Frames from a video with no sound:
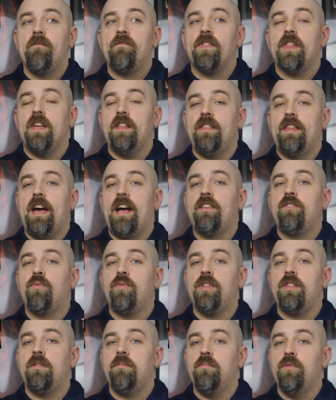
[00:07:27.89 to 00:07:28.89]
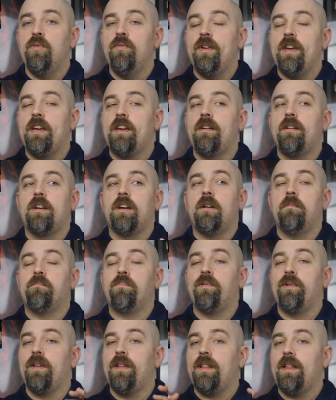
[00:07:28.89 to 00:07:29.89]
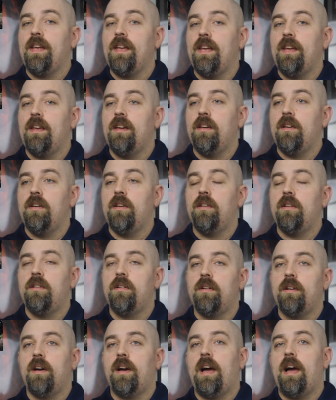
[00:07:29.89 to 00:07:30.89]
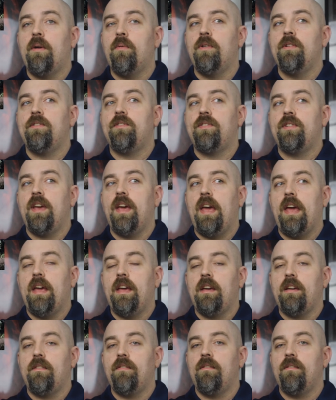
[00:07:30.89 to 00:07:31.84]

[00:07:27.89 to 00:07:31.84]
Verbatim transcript: and that's when the movie completely I wouldn't say